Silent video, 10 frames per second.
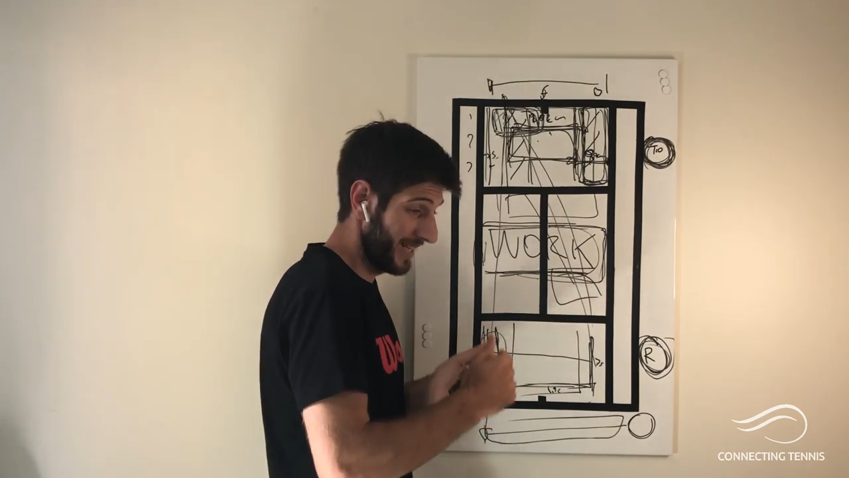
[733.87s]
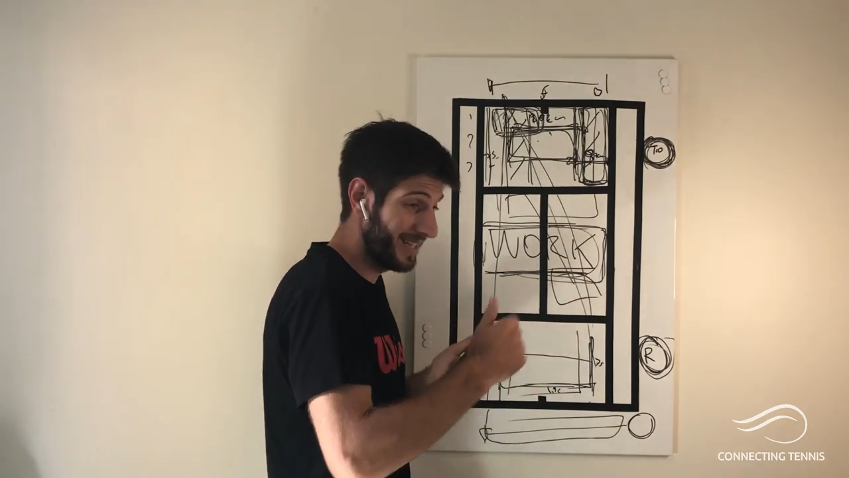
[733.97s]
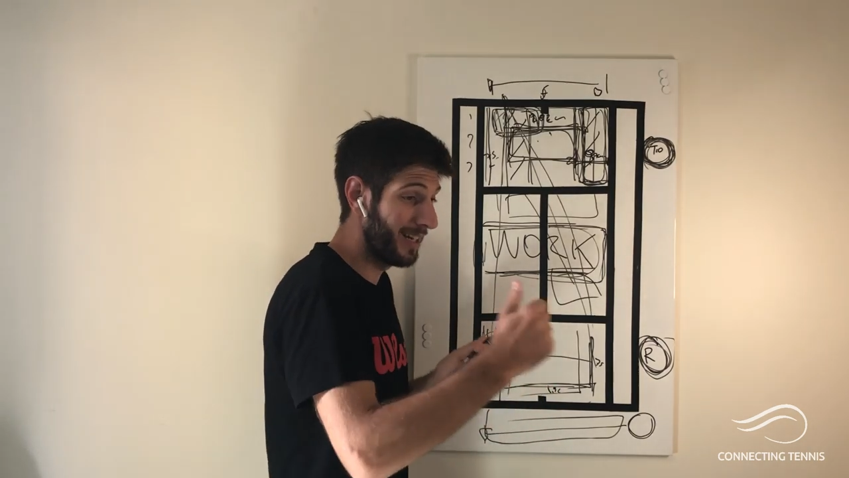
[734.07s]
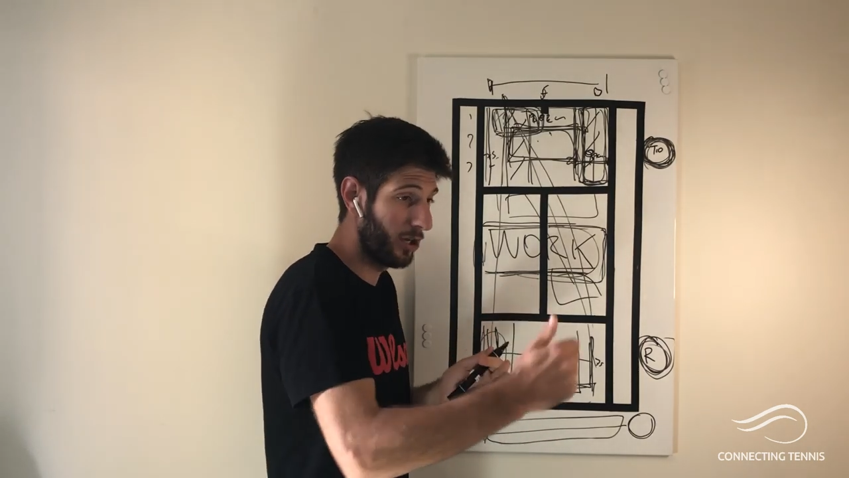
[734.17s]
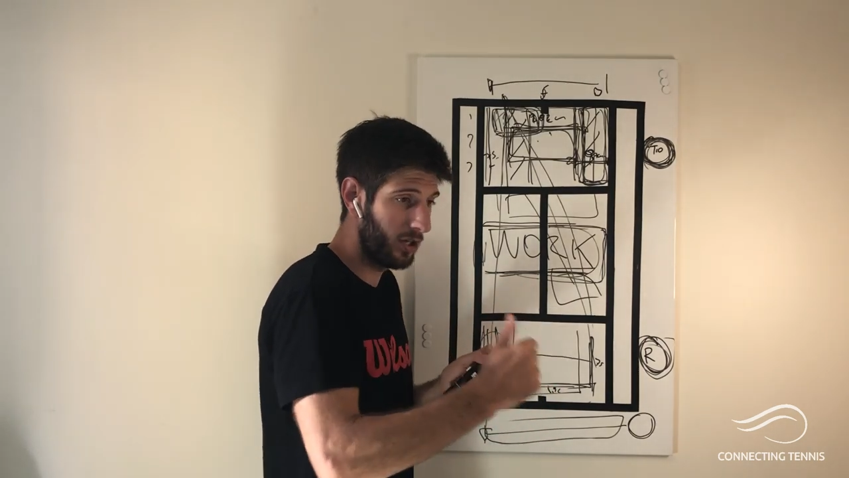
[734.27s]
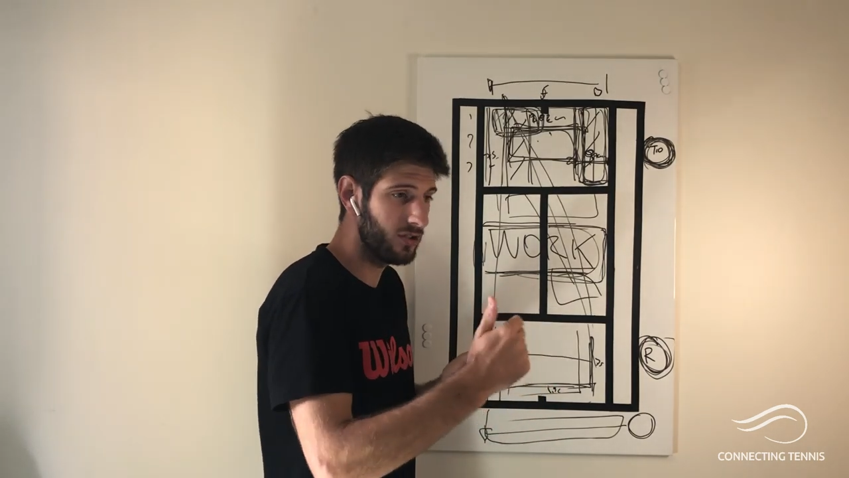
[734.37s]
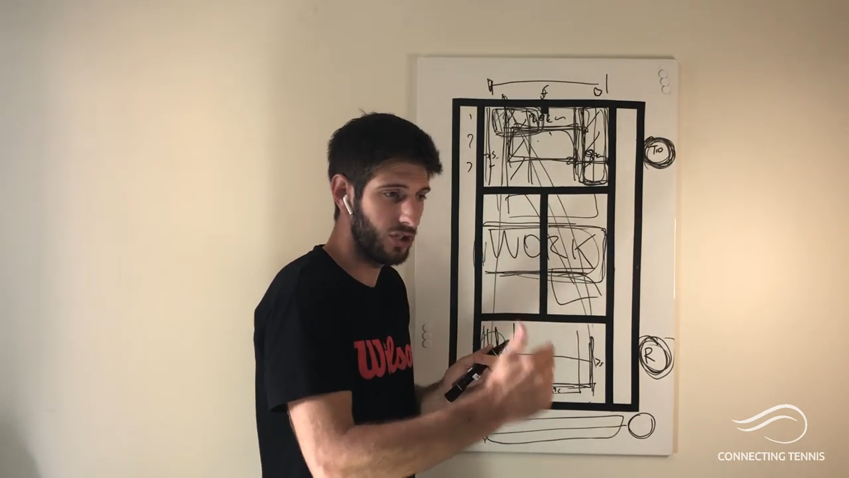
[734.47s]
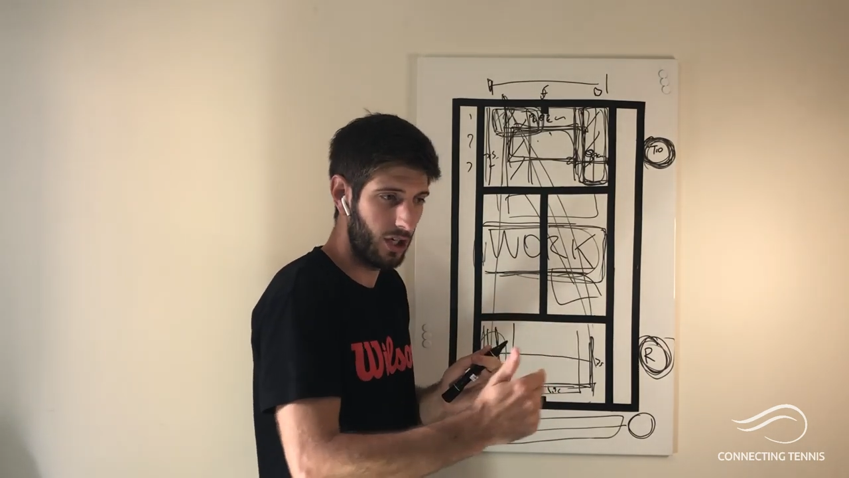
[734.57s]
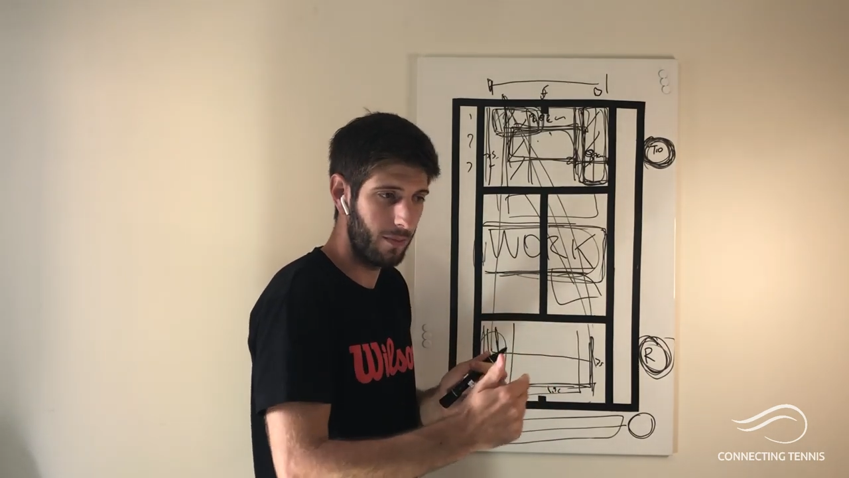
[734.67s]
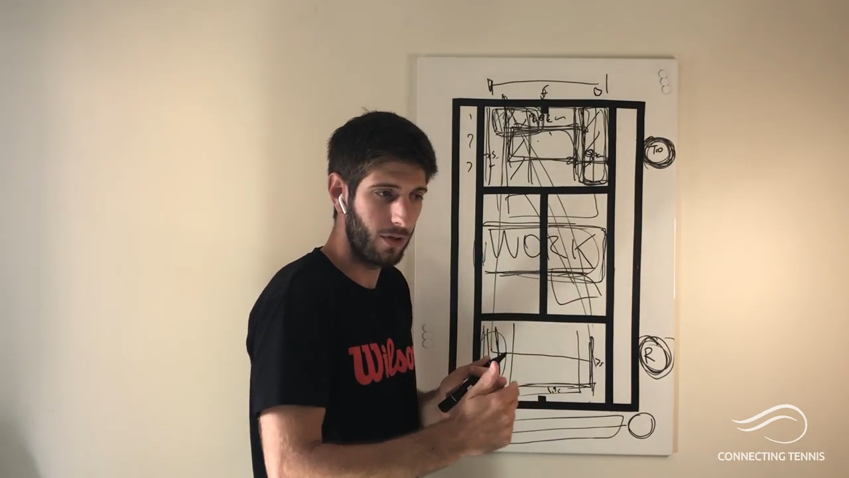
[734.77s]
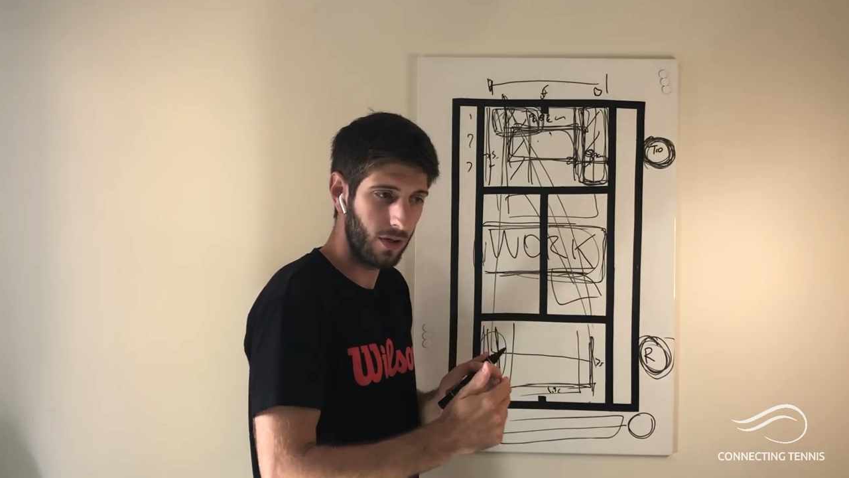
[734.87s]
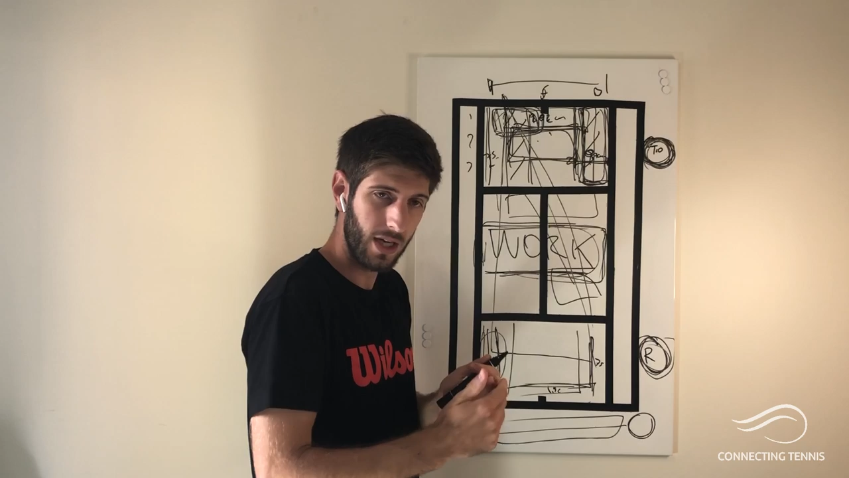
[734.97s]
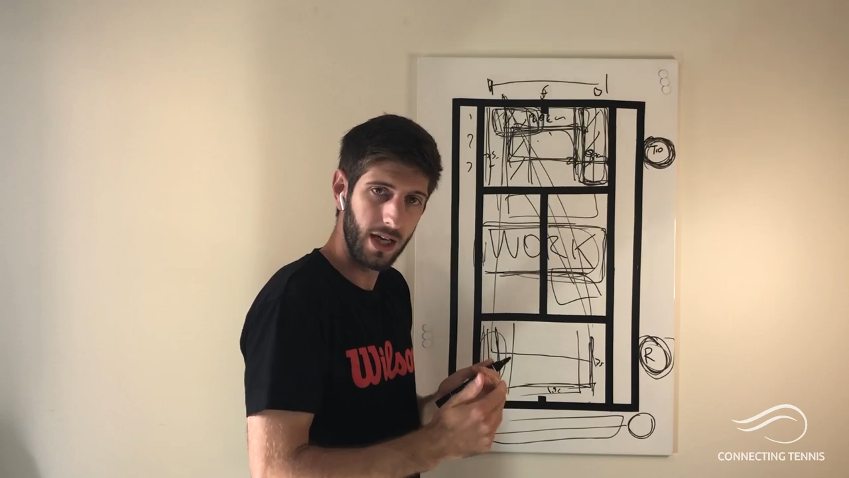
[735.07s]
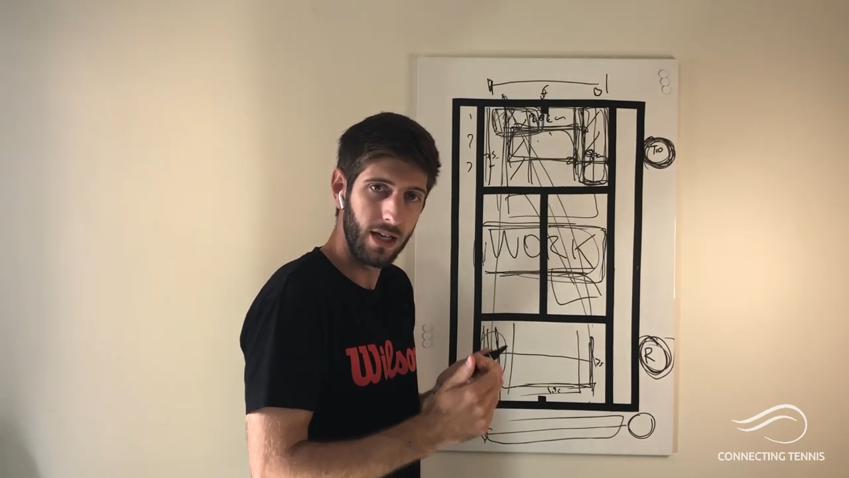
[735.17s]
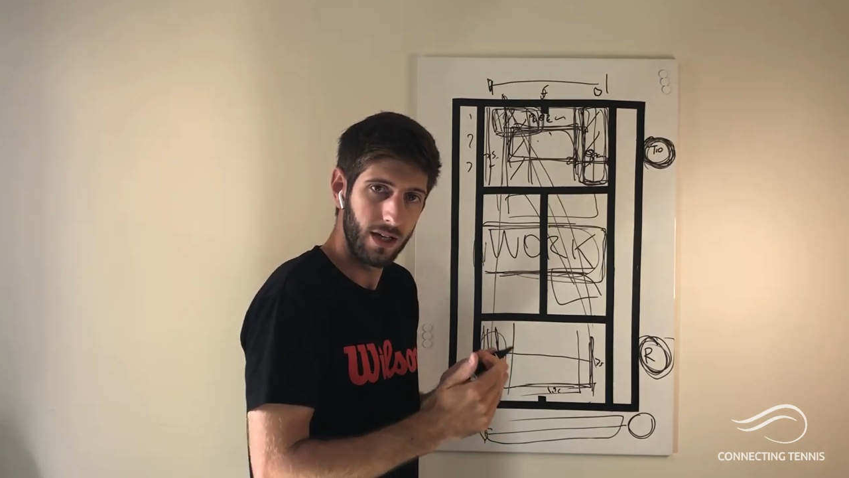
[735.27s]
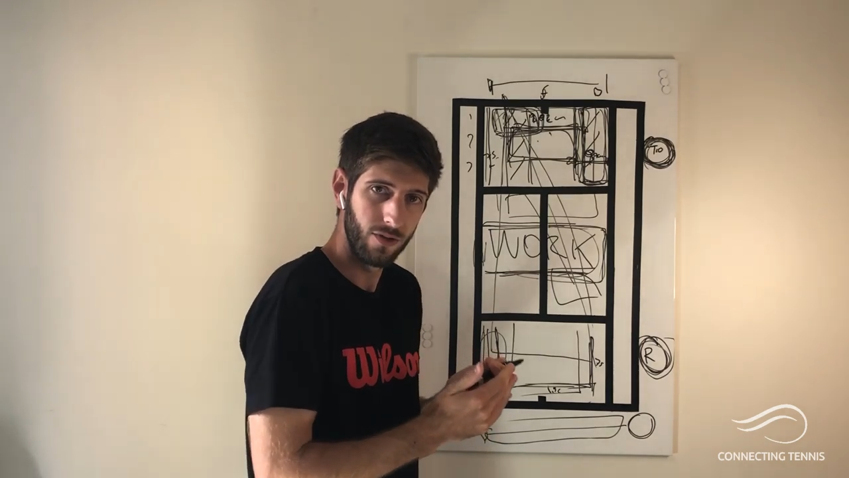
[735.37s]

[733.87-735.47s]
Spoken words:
in the long term, okay?